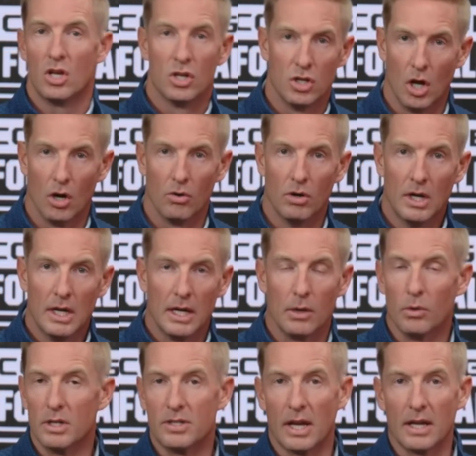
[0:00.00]
No. It
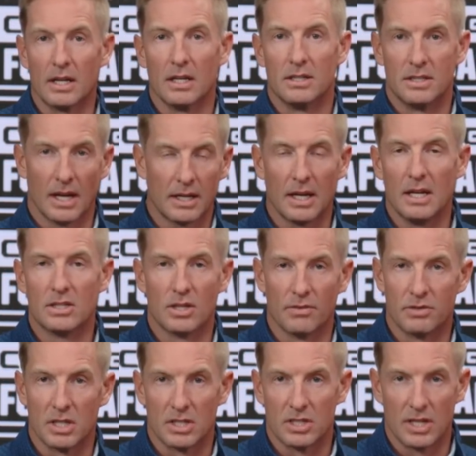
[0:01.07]
would take decades
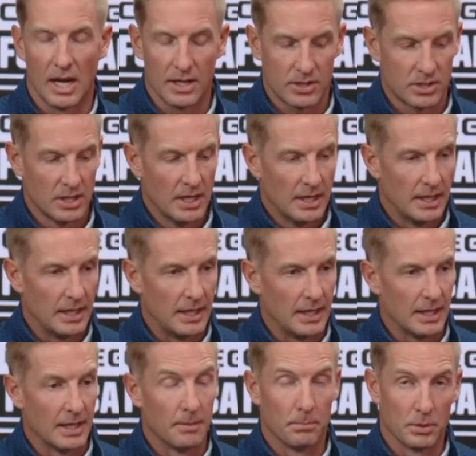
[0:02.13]
of success,
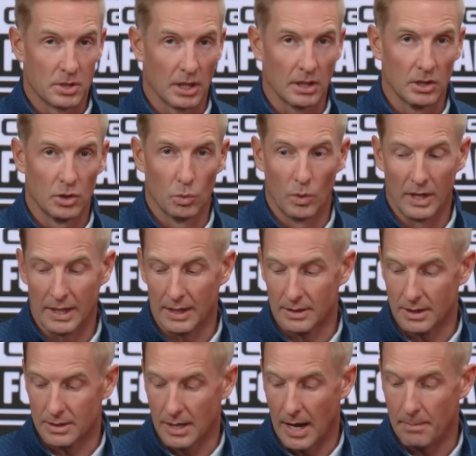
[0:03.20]
in particular winning at
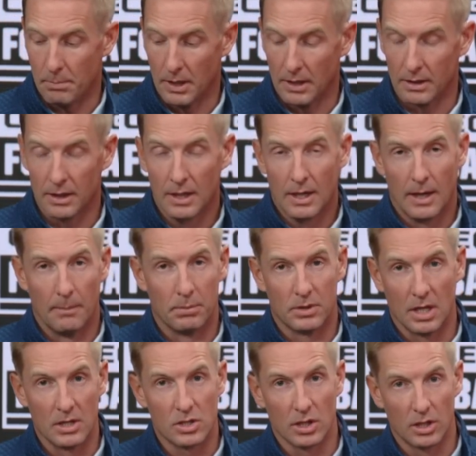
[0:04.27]
the top end and
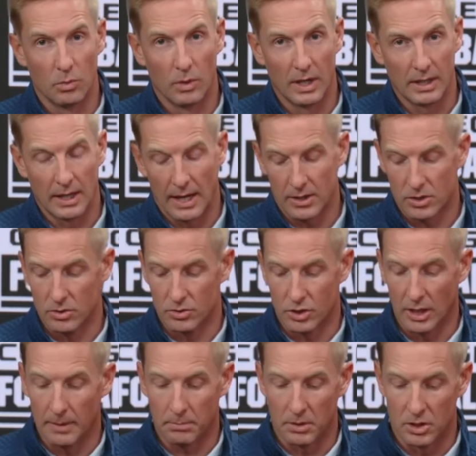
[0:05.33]
potentially winning national
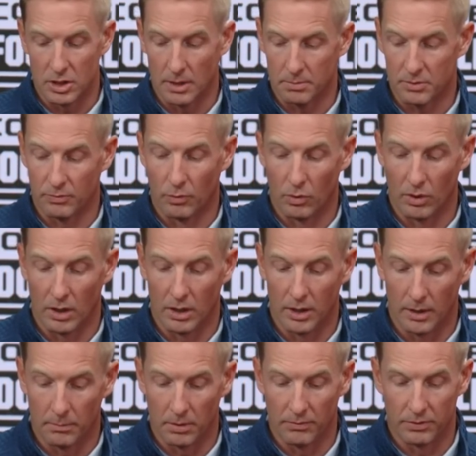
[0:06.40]
championships for a
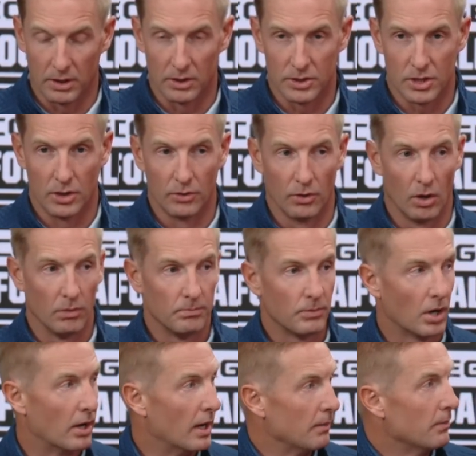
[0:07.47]
number of years in a row.
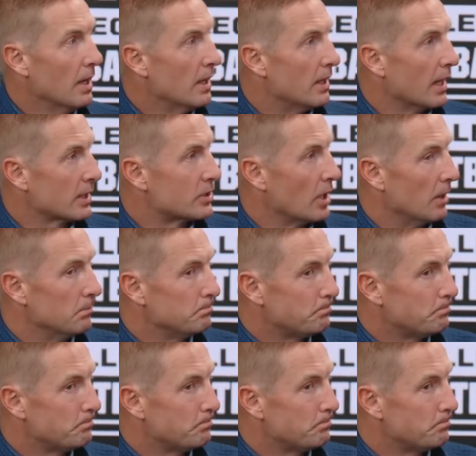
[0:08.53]
All right, next up.